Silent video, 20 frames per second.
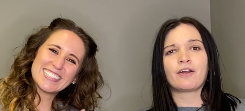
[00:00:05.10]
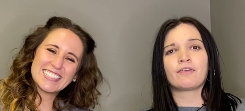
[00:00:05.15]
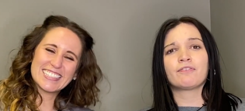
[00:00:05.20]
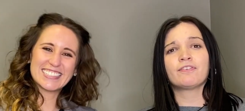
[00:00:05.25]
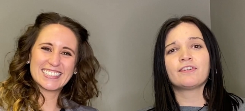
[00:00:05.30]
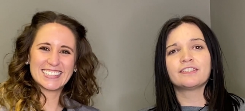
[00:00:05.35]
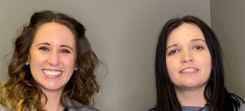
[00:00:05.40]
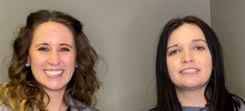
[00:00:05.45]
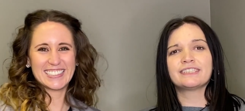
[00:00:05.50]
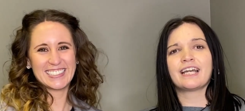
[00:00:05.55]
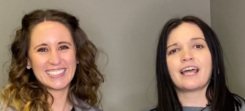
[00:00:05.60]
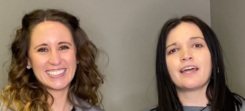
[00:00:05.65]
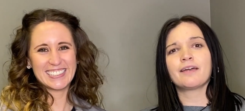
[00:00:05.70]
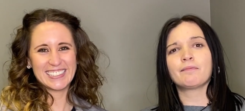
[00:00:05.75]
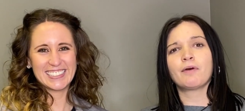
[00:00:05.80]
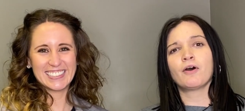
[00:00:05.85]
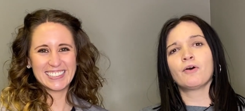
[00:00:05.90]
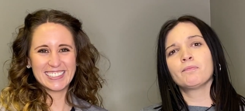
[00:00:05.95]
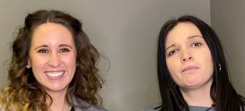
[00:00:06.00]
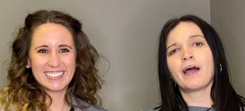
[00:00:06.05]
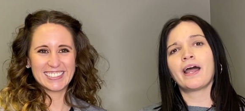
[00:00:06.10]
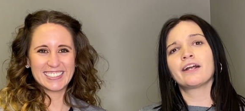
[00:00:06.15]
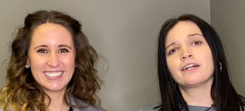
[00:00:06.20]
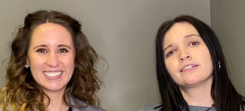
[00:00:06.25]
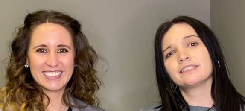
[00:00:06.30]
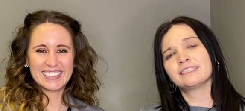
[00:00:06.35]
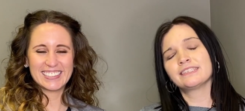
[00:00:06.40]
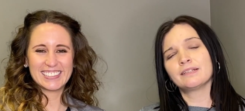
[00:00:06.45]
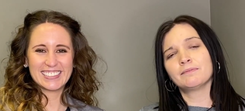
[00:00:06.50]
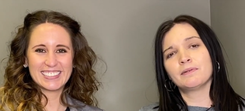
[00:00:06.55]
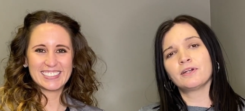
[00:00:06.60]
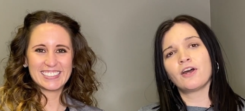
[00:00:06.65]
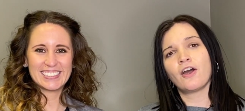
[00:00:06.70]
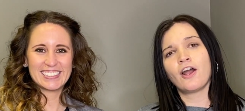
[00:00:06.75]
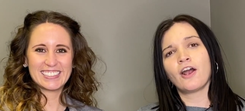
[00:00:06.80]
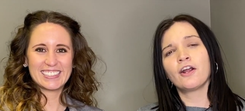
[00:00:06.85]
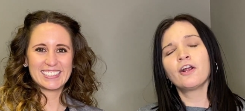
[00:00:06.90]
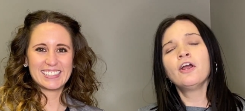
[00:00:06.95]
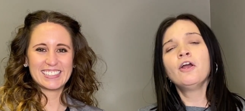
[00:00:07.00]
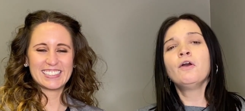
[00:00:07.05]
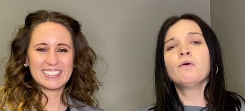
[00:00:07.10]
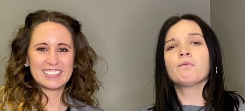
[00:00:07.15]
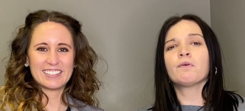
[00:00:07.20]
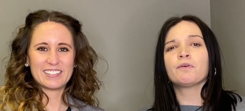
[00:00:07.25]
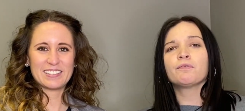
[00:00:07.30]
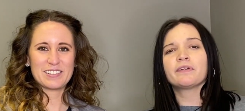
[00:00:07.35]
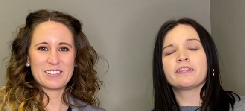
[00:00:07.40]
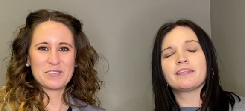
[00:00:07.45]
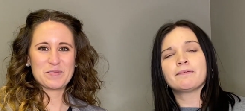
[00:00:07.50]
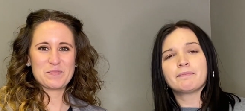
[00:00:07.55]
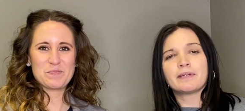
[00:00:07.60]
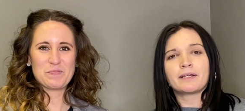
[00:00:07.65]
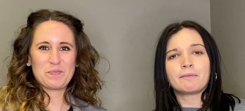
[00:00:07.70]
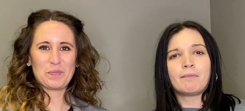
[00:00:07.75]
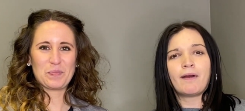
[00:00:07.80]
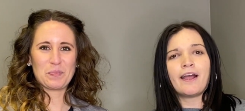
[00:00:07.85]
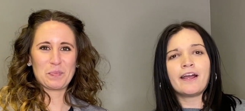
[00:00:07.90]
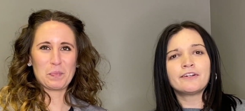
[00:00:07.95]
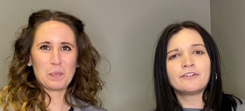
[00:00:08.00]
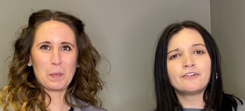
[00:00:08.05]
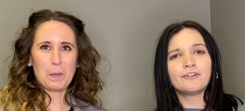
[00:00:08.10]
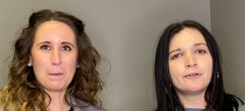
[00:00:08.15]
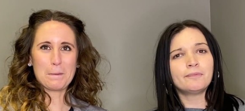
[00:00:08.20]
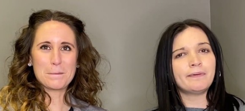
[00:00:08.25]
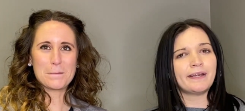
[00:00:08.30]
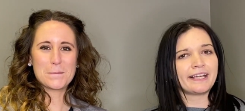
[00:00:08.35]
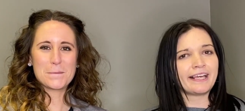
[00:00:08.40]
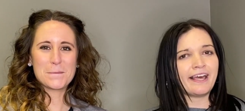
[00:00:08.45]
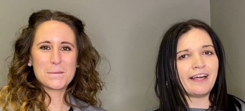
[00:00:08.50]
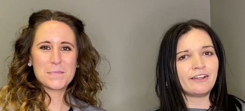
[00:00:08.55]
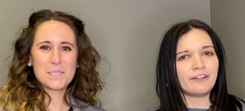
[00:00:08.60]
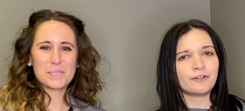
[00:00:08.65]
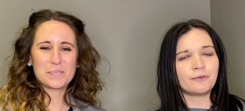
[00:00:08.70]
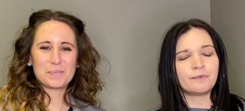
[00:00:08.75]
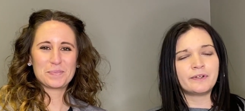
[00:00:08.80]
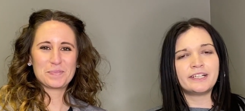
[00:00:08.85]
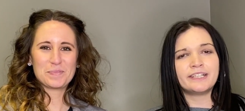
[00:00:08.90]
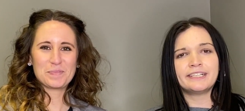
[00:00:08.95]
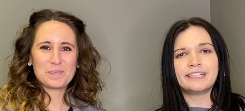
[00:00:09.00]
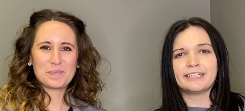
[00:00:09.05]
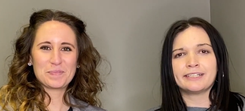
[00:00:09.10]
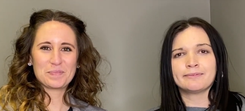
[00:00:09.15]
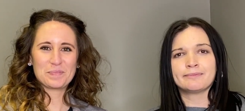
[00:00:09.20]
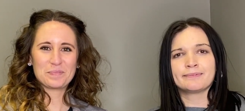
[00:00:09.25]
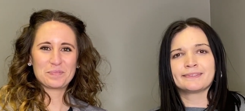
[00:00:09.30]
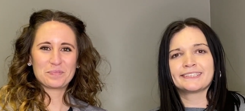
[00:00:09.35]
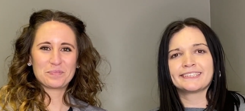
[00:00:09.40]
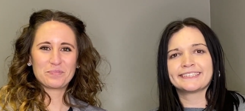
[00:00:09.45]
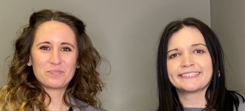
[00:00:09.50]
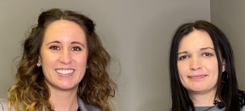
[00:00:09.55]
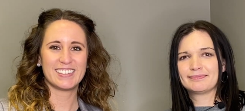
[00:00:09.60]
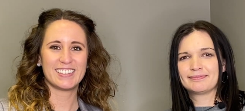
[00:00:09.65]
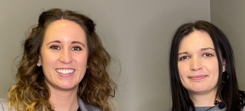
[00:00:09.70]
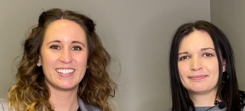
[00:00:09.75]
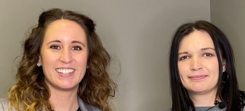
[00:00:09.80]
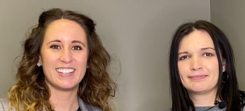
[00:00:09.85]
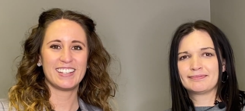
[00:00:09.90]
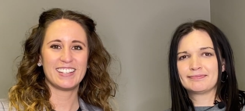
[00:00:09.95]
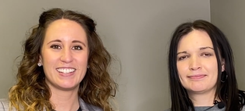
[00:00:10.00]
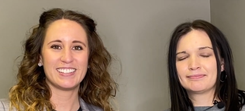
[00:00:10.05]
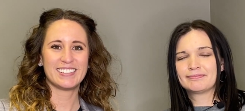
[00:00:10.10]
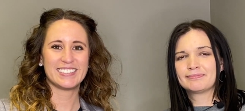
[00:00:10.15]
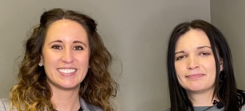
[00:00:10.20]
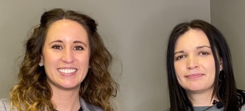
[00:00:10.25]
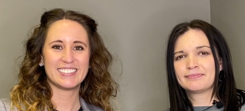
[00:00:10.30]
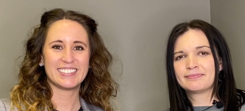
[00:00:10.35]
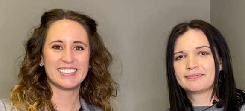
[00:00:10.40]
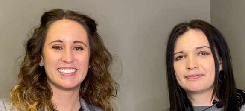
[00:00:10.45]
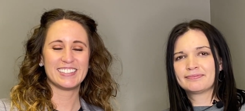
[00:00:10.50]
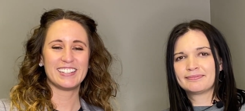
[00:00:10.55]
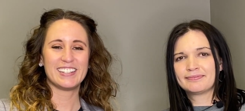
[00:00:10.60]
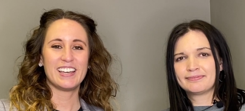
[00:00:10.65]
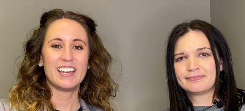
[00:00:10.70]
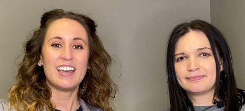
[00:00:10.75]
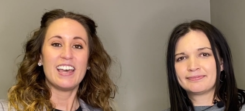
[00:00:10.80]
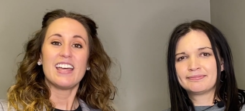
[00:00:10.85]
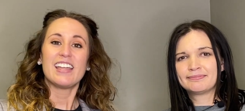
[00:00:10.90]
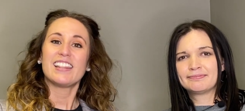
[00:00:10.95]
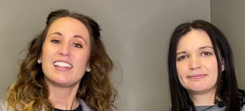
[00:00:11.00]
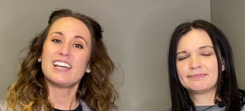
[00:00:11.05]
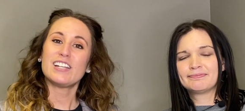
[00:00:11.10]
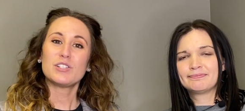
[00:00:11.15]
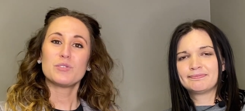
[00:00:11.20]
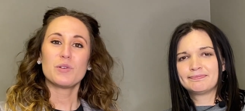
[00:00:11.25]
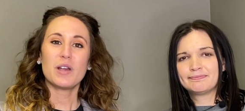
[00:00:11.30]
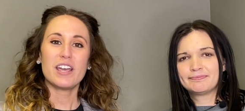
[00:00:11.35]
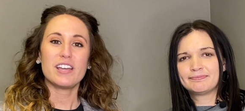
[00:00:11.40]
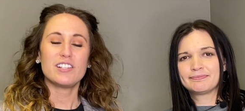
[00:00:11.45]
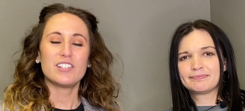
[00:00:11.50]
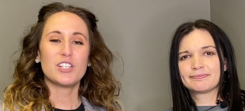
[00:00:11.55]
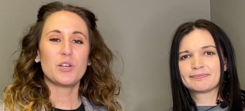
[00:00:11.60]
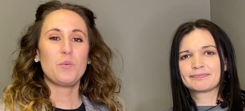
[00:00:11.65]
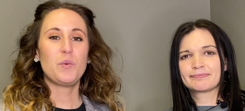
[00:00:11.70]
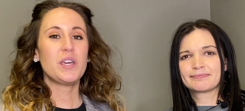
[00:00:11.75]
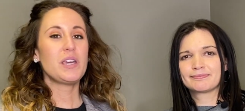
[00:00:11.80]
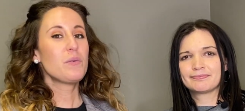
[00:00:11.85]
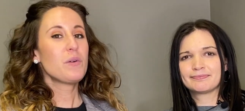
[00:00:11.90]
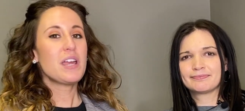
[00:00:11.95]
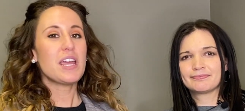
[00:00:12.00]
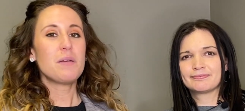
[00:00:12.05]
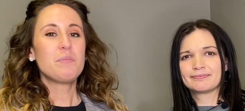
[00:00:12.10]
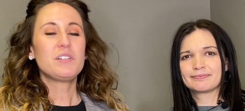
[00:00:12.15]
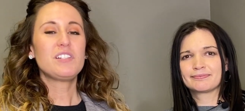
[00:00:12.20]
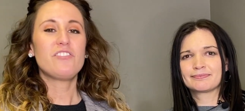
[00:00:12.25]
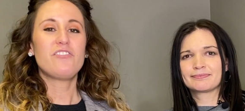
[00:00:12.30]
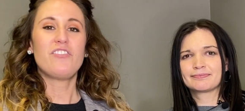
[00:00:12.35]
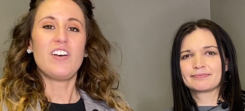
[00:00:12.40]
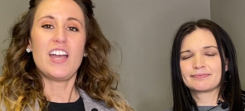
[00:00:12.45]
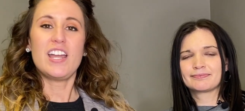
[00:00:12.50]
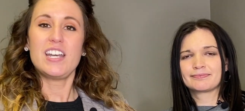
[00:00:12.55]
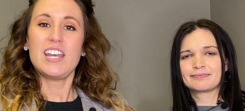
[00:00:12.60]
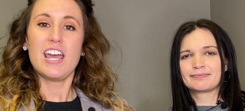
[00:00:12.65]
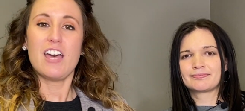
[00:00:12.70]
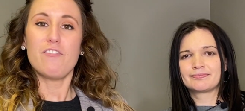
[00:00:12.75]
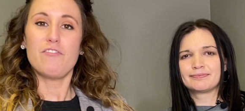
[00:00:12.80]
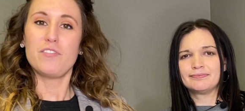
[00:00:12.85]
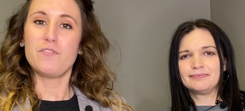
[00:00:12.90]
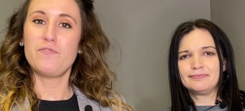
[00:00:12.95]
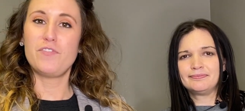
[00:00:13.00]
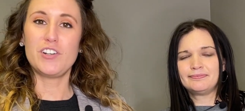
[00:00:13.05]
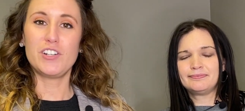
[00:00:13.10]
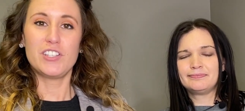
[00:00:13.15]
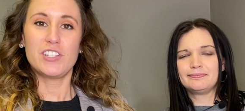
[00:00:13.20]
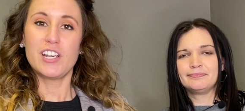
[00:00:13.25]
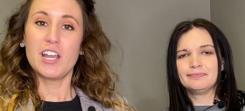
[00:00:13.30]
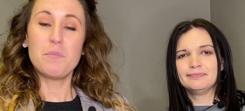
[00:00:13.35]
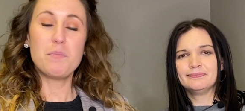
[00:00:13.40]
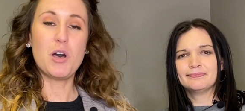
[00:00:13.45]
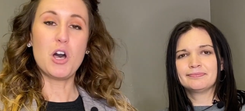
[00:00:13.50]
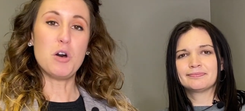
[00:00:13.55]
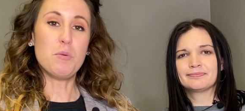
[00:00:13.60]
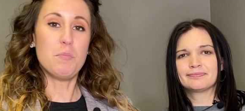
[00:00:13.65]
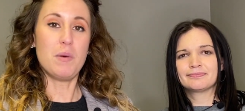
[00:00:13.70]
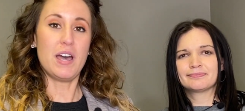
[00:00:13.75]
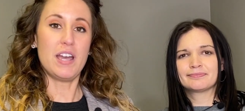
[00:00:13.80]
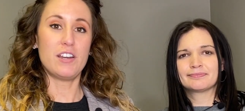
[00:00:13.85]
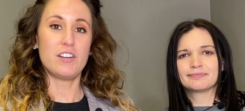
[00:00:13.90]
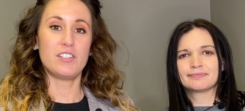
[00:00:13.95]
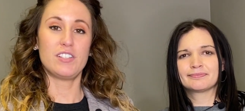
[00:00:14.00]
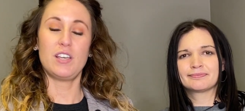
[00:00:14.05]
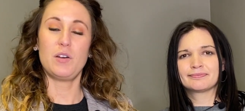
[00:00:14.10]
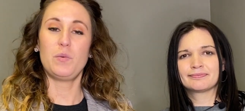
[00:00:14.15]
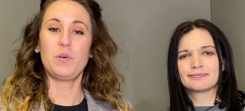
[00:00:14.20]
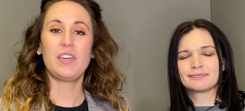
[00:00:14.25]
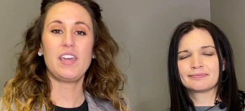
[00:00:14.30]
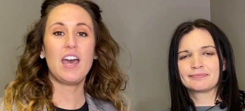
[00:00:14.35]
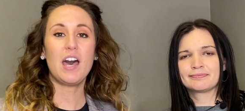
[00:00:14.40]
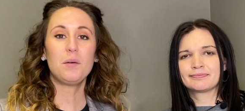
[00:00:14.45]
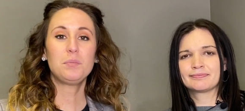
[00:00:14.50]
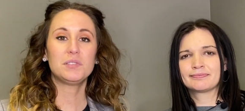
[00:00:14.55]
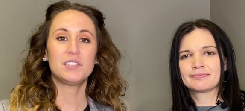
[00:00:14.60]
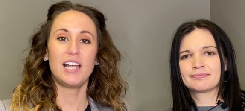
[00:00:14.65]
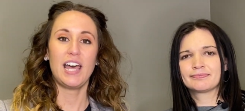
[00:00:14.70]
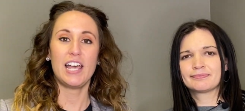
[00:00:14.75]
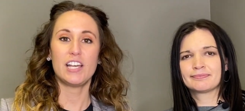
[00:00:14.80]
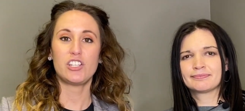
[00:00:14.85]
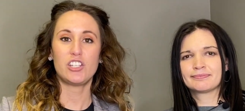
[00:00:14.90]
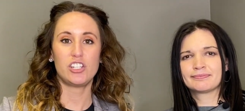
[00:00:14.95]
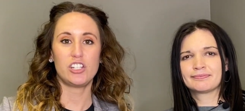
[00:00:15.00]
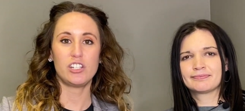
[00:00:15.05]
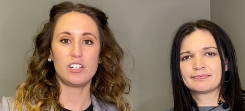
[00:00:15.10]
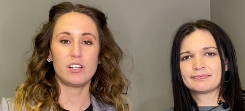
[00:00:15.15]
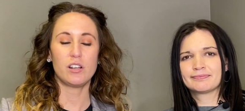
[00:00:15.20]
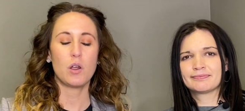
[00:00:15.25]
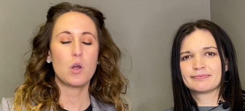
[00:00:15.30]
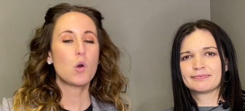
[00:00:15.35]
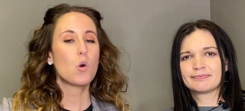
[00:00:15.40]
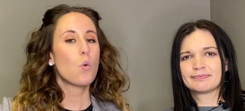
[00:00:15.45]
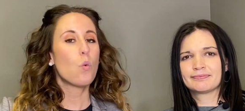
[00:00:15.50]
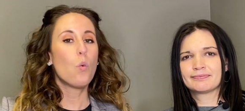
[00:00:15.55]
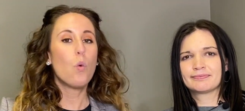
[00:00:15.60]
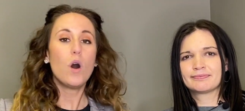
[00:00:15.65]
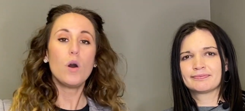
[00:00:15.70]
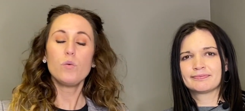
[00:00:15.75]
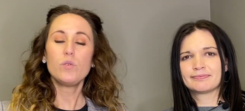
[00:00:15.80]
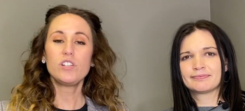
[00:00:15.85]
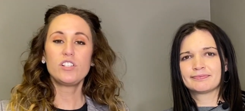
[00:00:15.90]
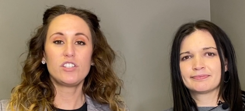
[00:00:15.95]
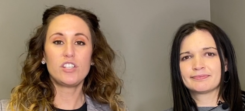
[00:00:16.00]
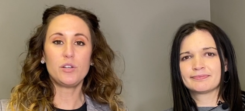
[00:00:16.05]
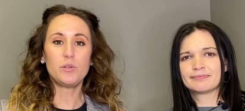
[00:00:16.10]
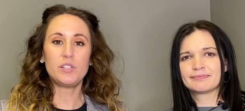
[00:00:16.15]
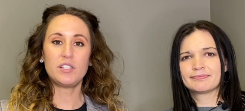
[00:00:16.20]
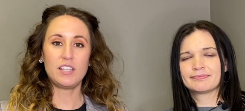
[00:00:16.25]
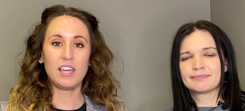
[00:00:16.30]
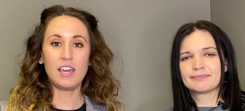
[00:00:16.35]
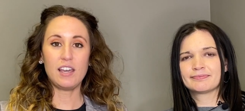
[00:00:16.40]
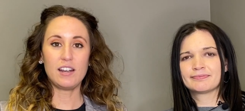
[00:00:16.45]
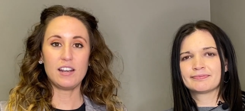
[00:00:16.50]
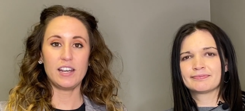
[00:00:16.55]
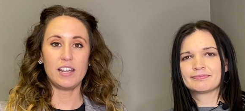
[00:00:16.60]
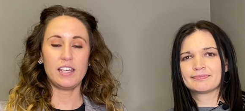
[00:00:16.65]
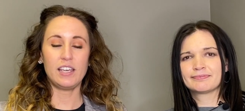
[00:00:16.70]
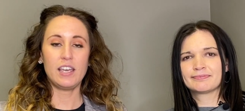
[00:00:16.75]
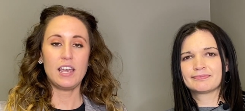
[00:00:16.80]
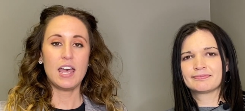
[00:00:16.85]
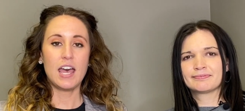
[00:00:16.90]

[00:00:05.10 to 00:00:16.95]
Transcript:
Speaker 1: our first time homebuyer seminar. We're with the McBride Group at Keller Williams.
Speaker 2: That's right, so we were able to find out from first time homebuyers that we helped last year what was so scary